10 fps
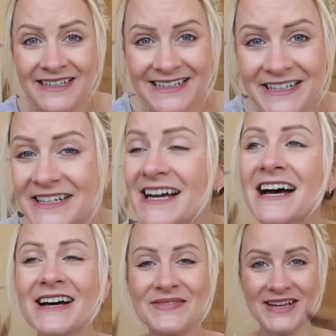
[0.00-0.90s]

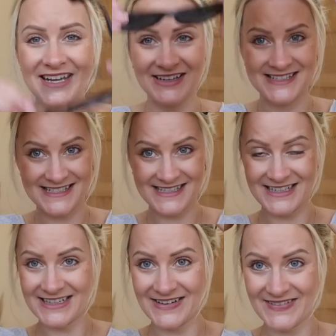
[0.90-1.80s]
Because,
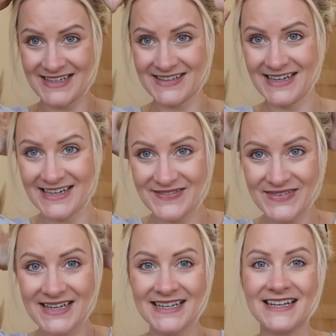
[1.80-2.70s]
you know, when you're like
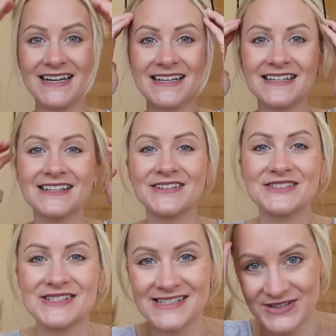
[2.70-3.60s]
feeling like you're
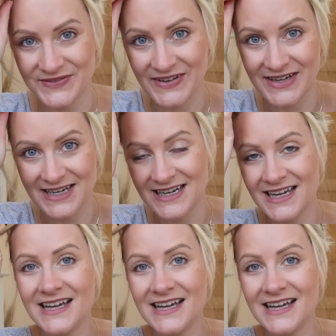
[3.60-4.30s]
just not very